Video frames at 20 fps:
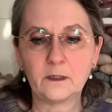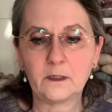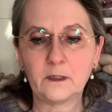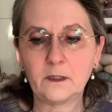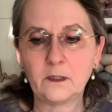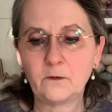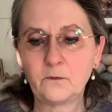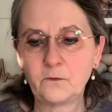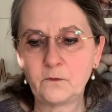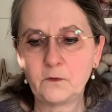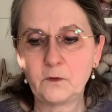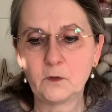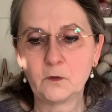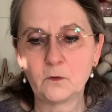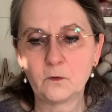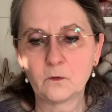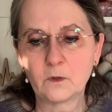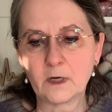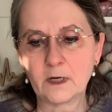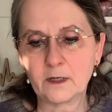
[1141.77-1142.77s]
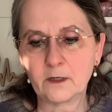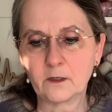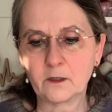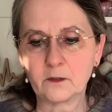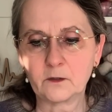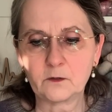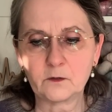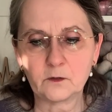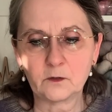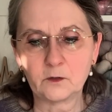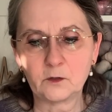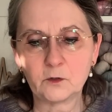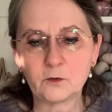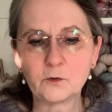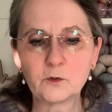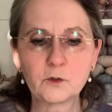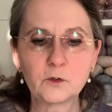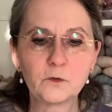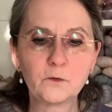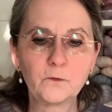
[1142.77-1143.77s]
if you are not
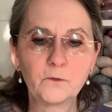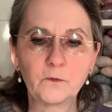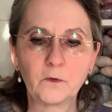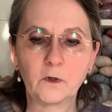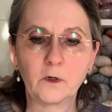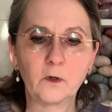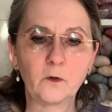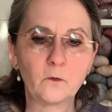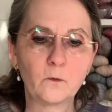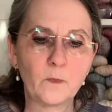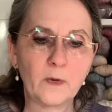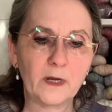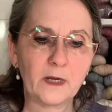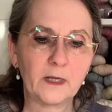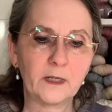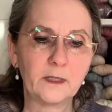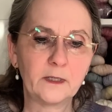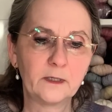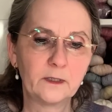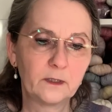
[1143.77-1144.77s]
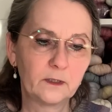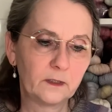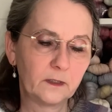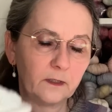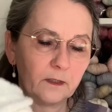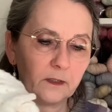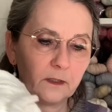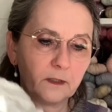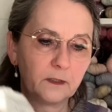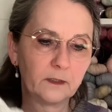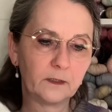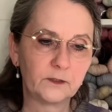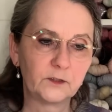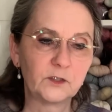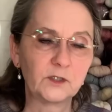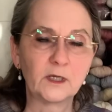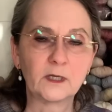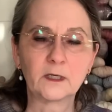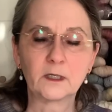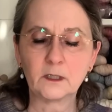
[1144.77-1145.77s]
used to follow my
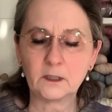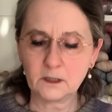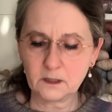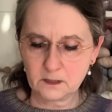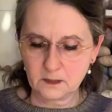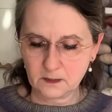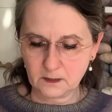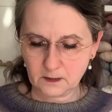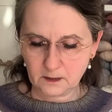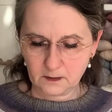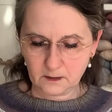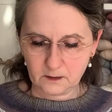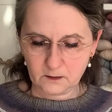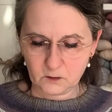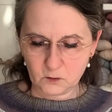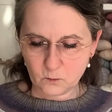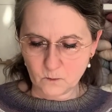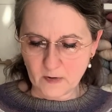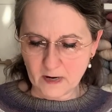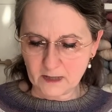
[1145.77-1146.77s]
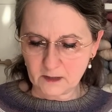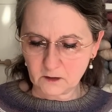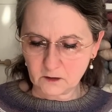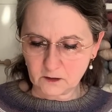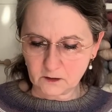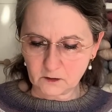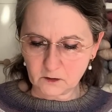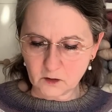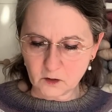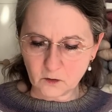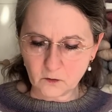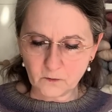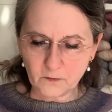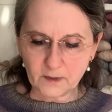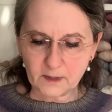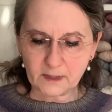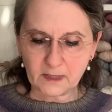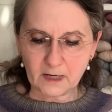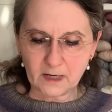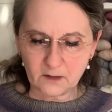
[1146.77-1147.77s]
channel, you might not know
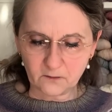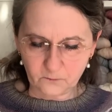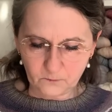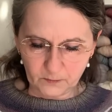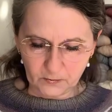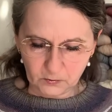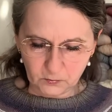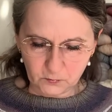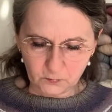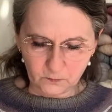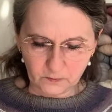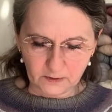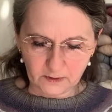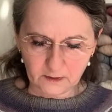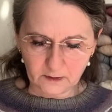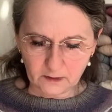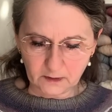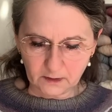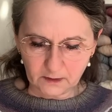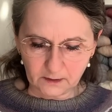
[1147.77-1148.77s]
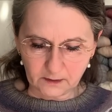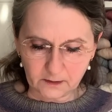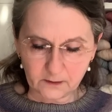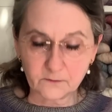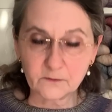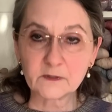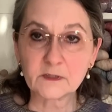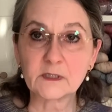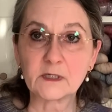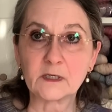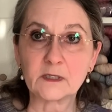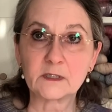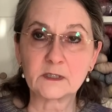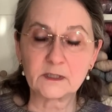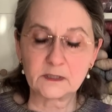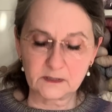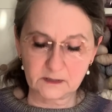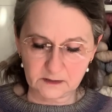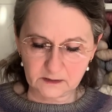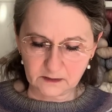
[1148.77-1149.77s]
that I have been doing a lot of
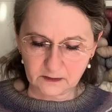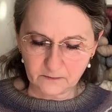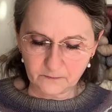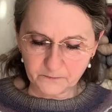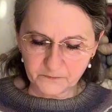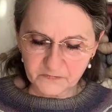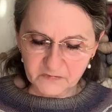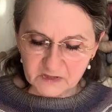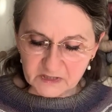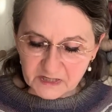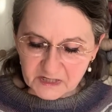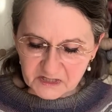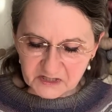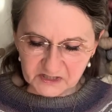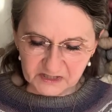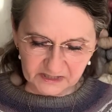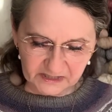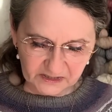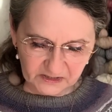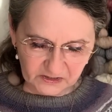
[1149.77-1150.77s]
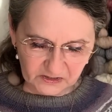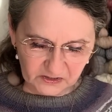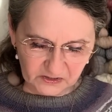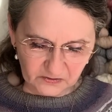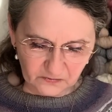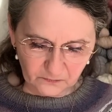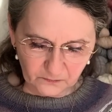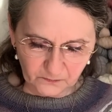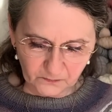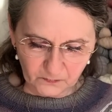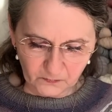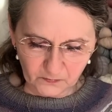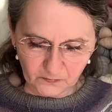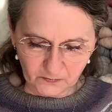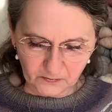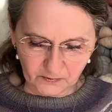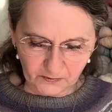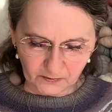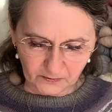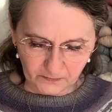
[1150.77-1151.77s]
test knits
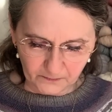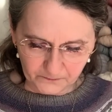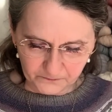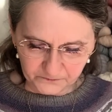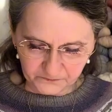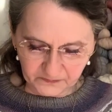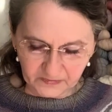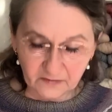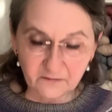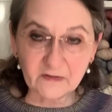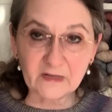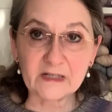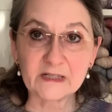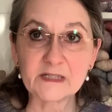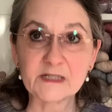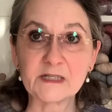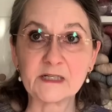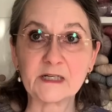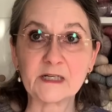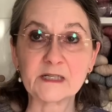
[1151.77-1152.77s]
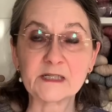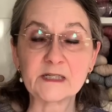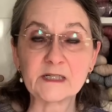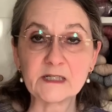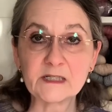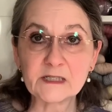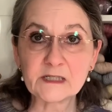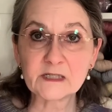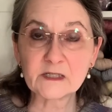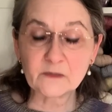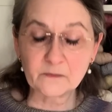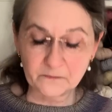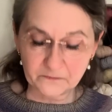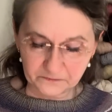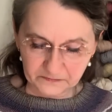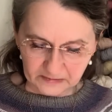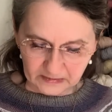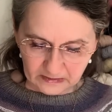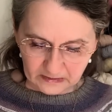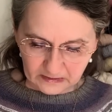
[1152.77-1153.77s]
for Valentina's knits,
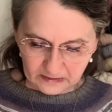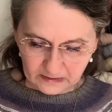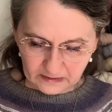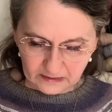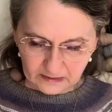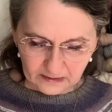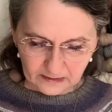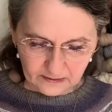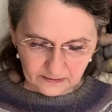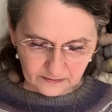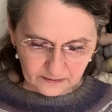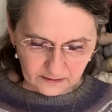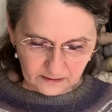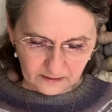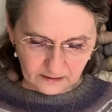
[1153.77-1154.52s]
and